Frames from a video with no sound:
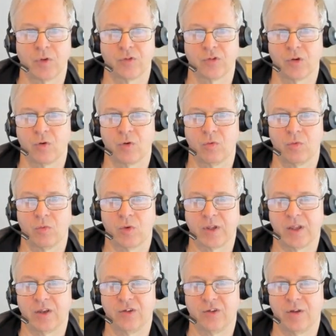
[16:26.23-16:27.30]
So
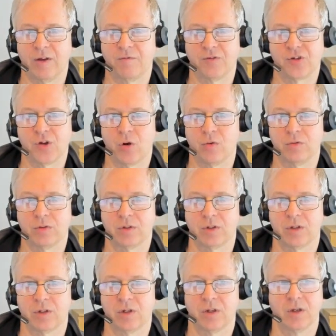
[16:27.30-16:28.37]
what I have shown,
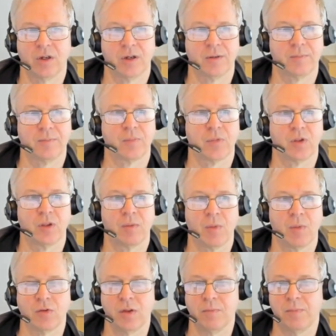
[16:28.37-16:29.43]
the
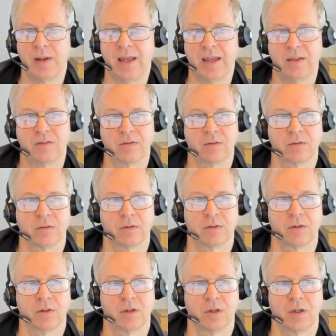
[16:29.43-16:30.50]
mounting plate,
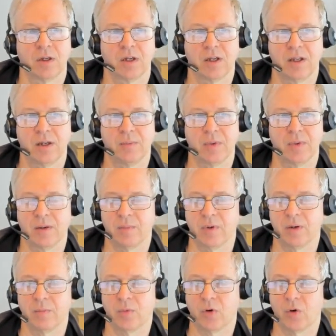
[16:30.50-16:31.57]
the
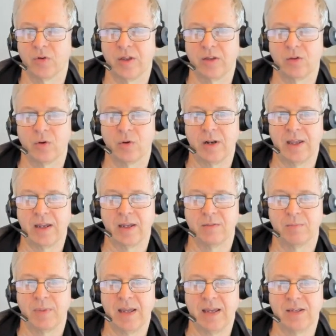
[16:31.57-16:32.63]
rotate to click in
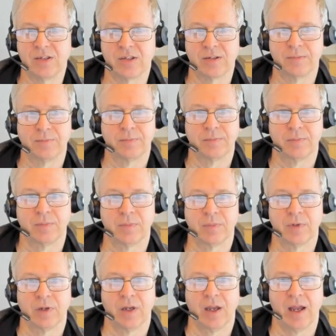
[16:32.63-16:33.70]
place,
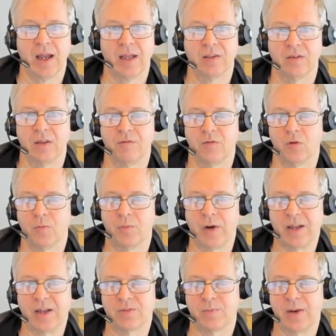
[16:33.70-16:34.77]
and if you
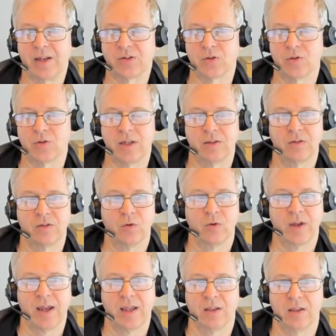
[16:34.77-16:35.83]
press on it, you
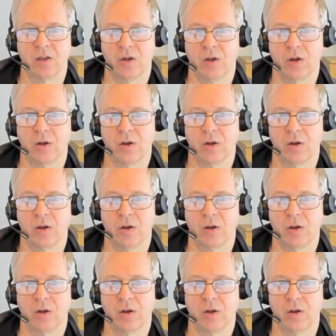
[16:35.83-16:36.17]
can